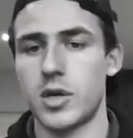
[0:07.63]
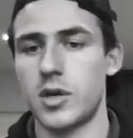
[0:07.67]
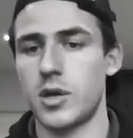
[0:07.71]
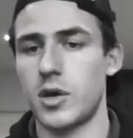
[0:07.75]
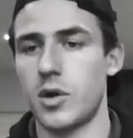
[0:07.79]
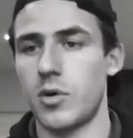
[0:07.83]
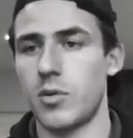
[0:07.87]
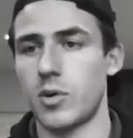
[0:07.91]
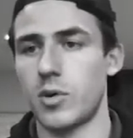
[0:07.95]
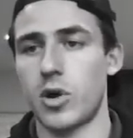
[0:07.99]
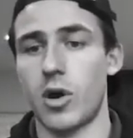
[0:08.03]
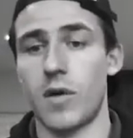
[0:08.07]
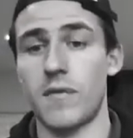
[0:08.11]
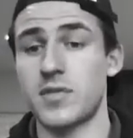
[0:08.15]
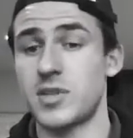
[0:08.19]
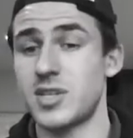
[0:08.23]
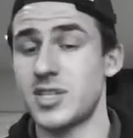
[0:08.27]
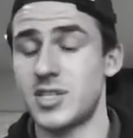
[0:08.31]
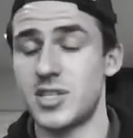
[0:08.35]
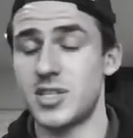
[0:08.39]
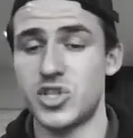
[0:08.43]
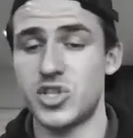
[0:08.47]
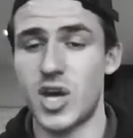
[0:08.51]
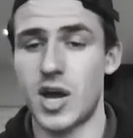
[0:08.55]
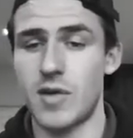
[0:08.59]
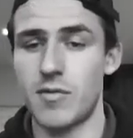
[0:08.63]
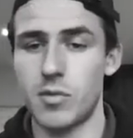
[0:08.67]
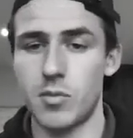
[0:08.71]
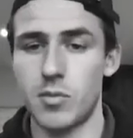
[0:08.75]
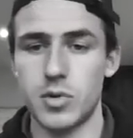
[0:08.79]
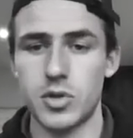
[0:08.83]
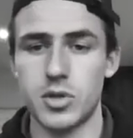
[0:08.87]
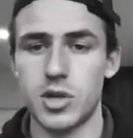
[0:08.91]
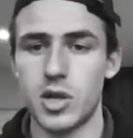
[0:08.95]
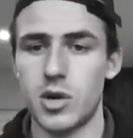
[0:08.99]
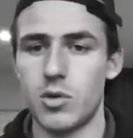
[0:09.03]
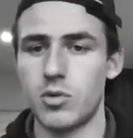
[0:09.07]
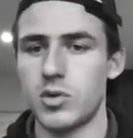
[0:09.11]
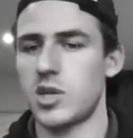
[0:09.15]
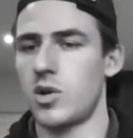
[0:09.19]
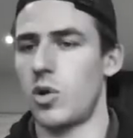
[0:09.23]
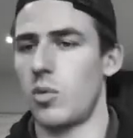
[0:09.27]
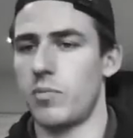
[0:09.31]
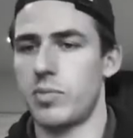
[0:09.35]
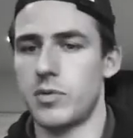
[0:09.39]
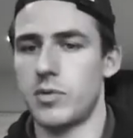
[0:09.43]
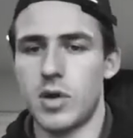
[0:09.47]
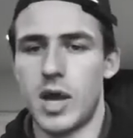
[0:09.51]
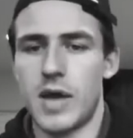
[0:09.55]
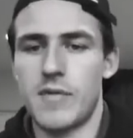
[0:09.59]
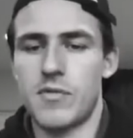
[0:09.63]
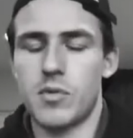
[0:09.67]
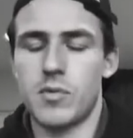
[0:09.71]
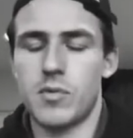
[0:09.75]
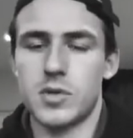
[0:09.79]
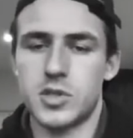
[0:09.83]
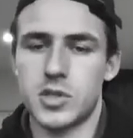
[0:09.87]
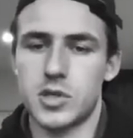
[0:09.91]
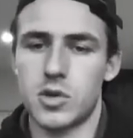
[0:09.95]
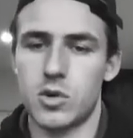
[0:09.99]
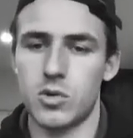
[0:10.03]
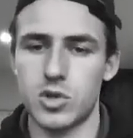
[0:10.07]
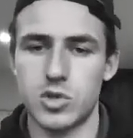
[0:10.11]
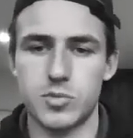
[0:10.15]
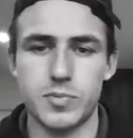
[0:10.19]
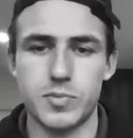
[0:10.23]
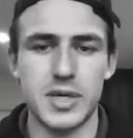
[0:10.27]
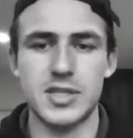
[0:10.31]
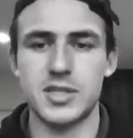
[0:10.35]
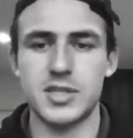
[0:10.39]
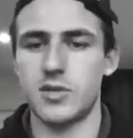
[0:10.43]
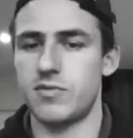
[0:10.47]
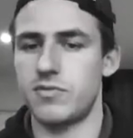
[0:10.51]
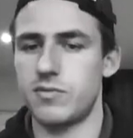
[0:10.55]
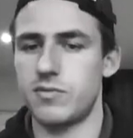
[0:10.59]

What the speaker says: You know, confidence in general was low. You know, everyone wants to go and speak to